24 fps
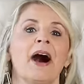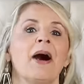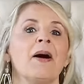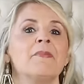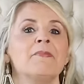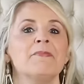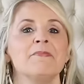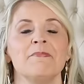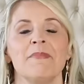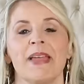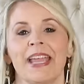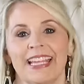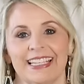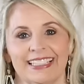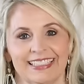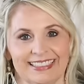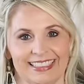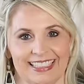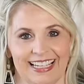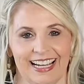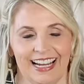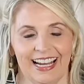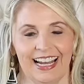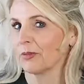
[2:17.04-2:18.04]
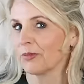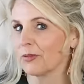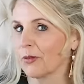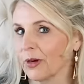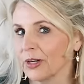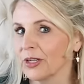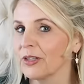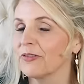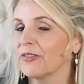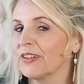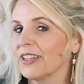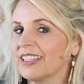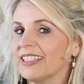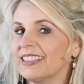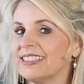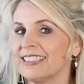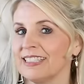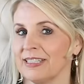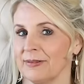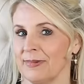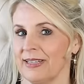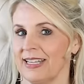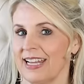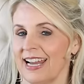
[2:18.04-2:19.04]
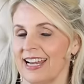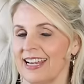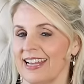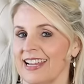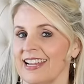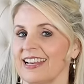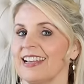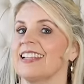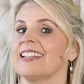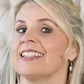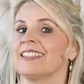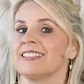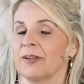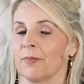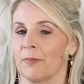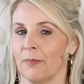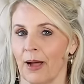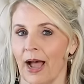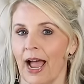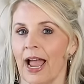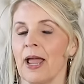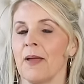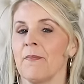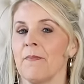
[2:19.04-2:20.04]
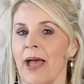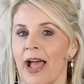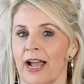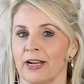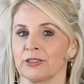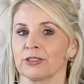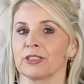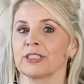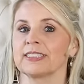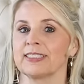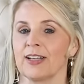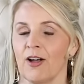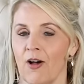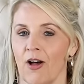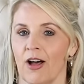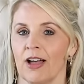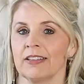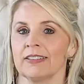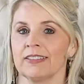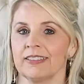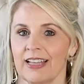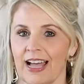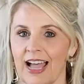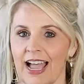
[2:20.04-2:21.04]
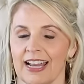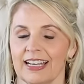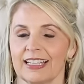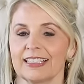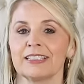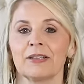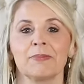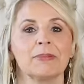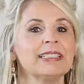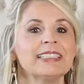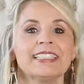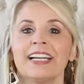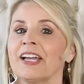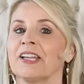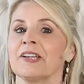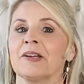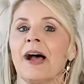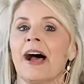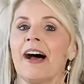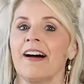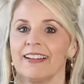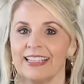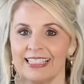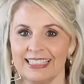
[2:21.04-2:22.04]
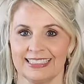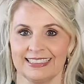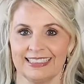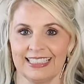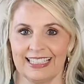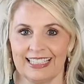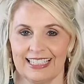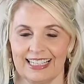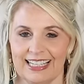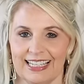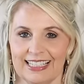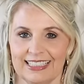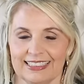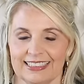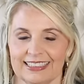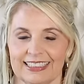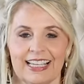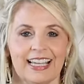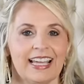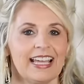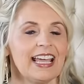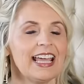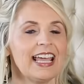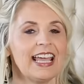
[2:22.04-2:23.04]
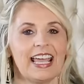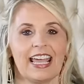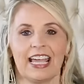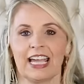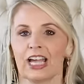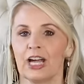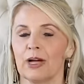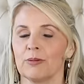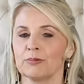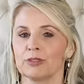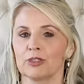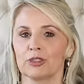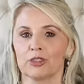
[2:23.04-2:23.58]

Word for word: amazing. Before you feel intimidated to buy a mattress online, let me tell you how easy it is. It comes